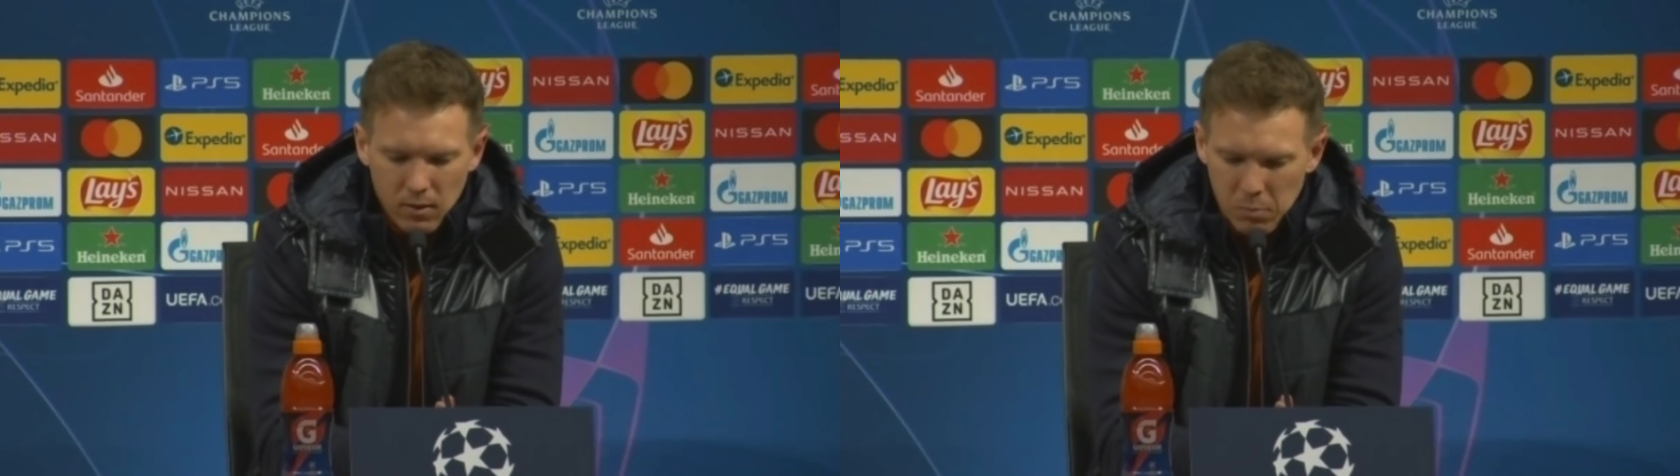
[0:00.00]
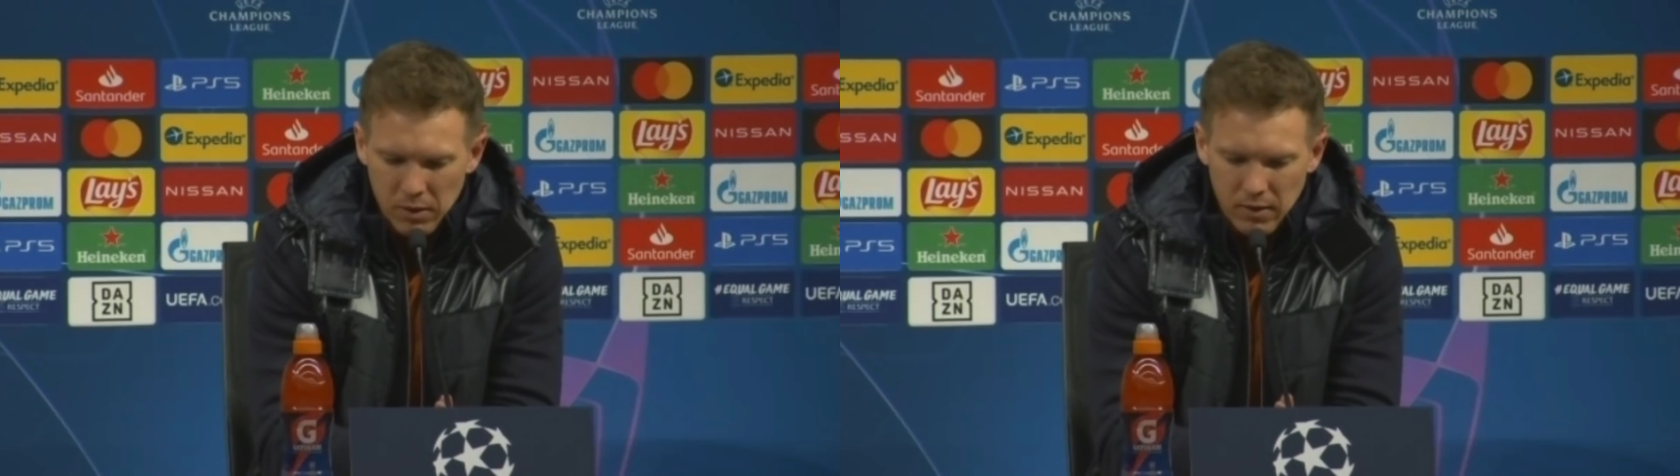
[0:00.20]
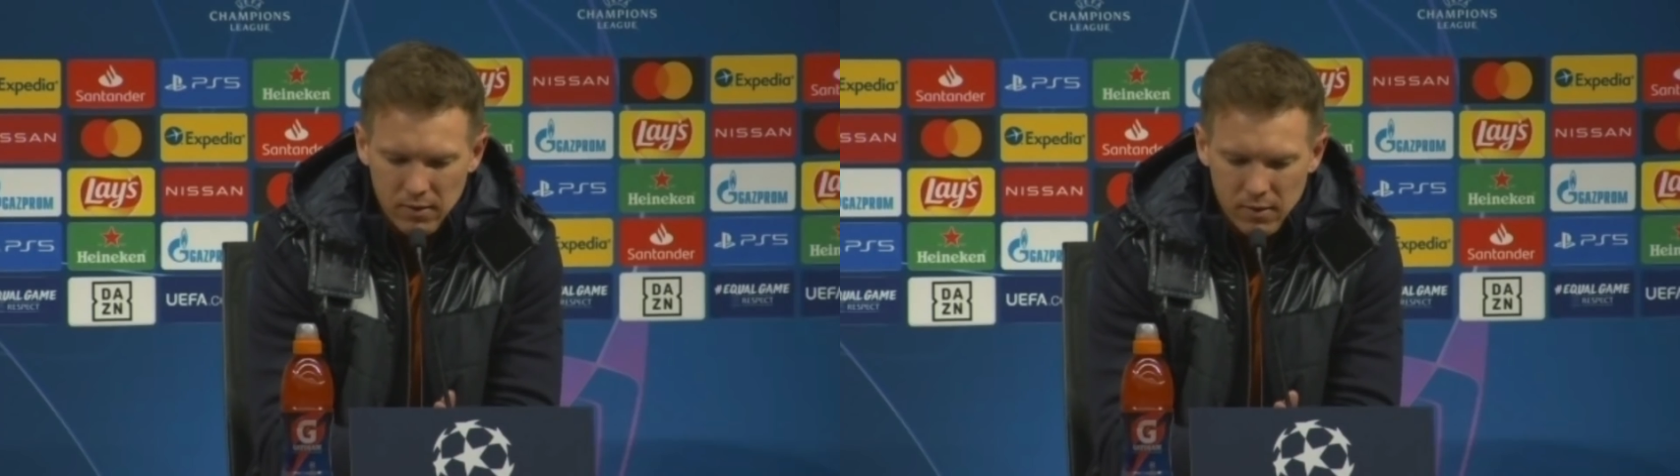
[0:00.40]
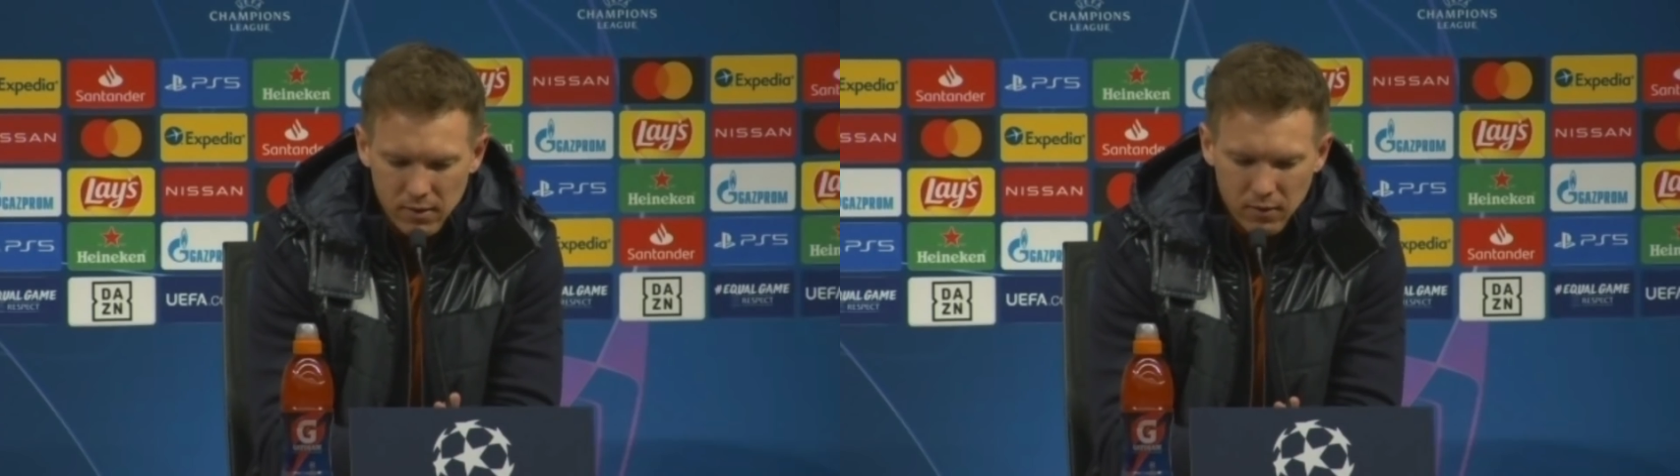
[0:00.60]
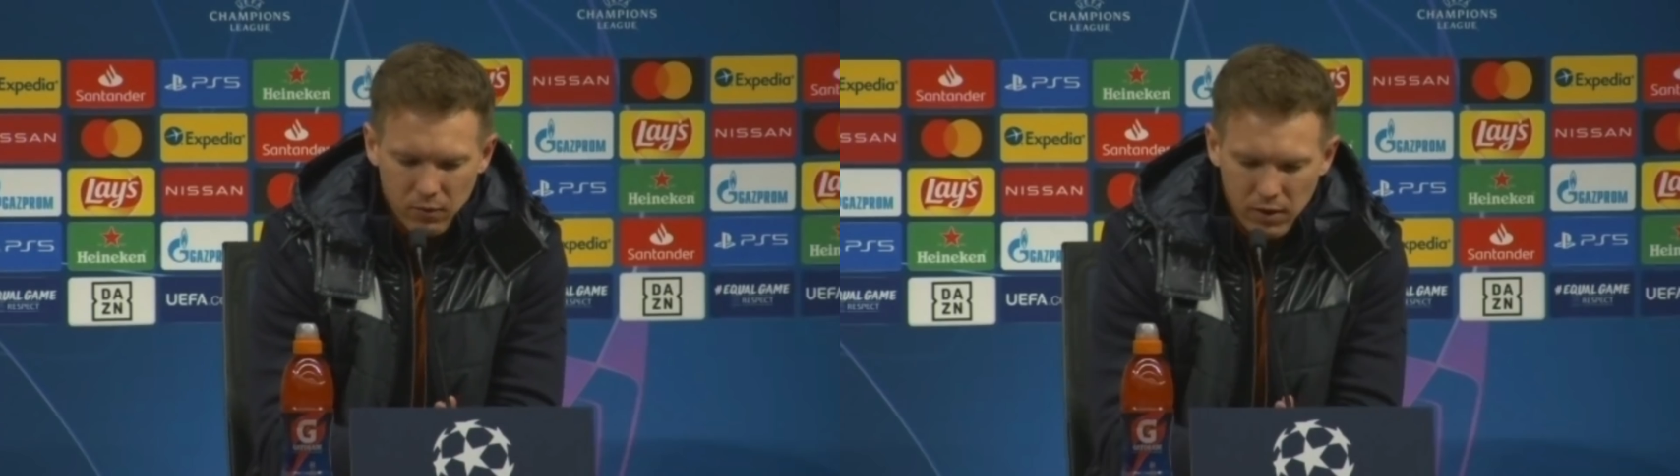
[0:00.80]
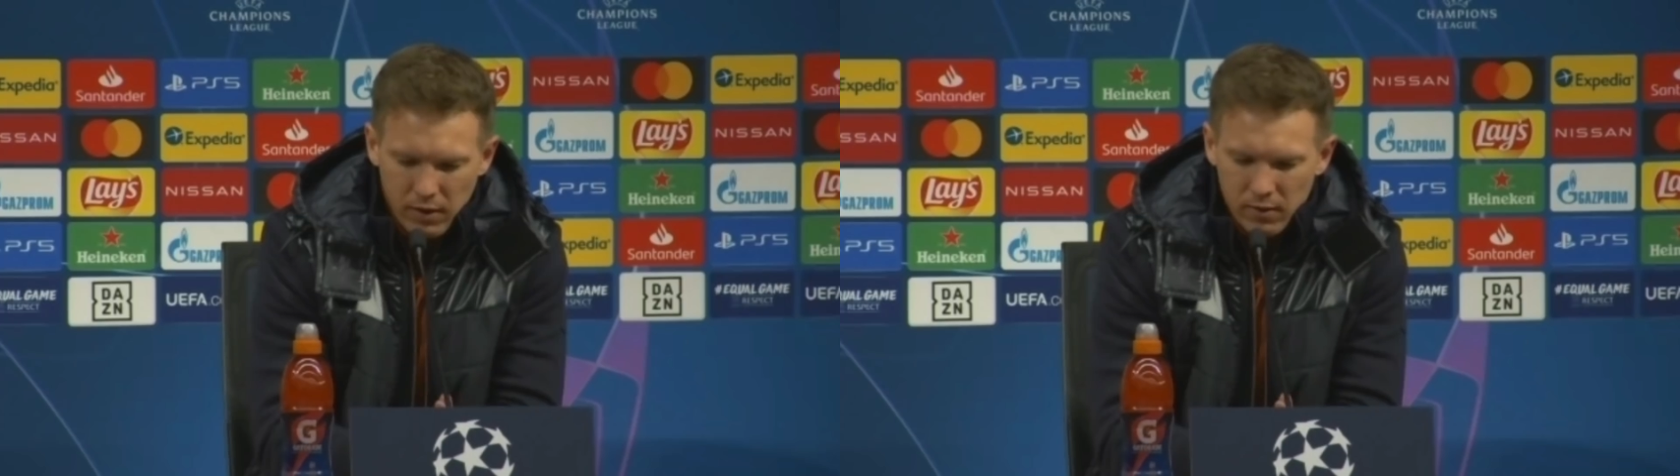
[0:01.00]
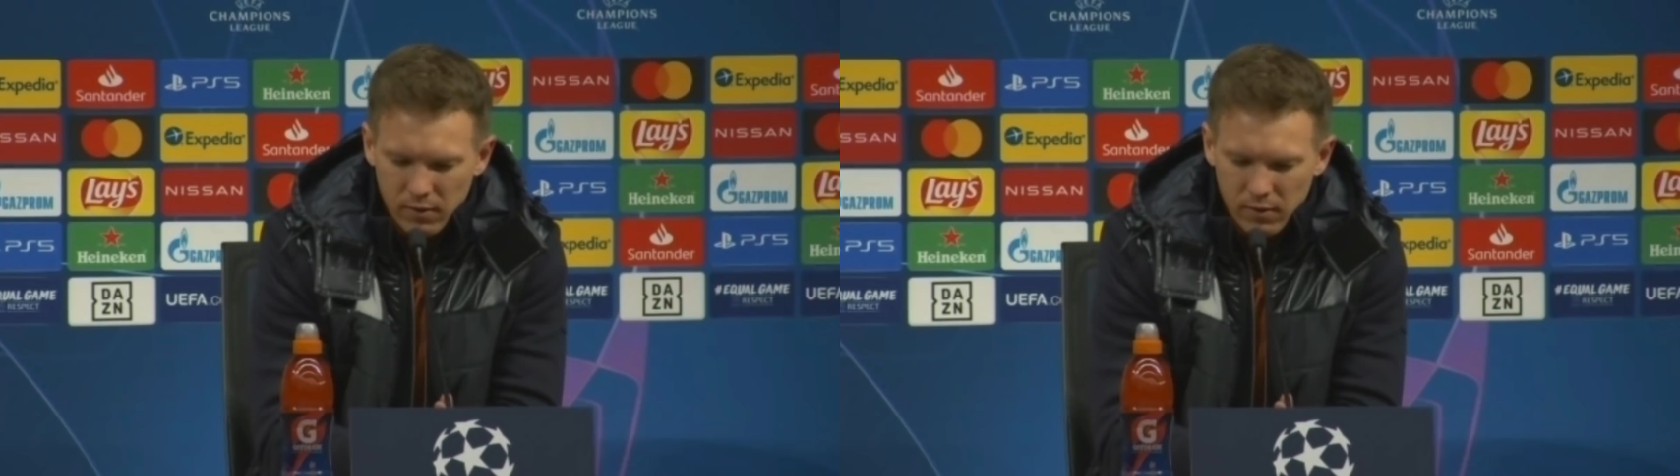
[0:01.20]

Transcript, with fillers: bit easier than Willi.